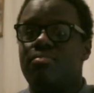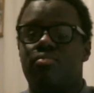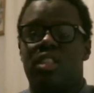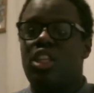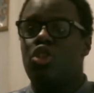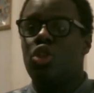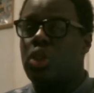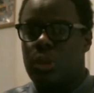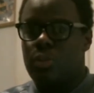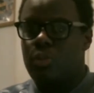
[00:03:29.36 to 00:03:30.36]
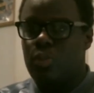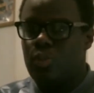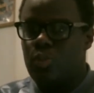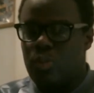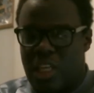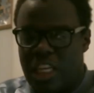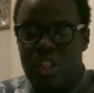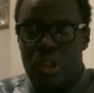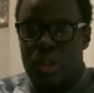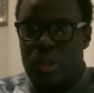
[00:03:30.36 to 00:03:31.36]
he just
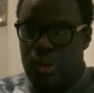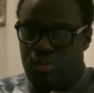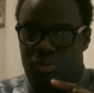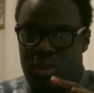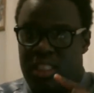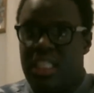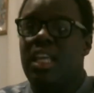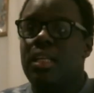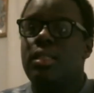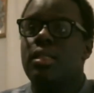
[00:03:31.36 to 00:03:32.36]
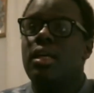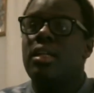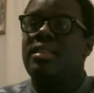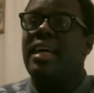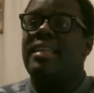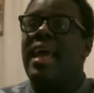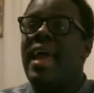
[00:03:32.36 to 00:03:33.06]
sees that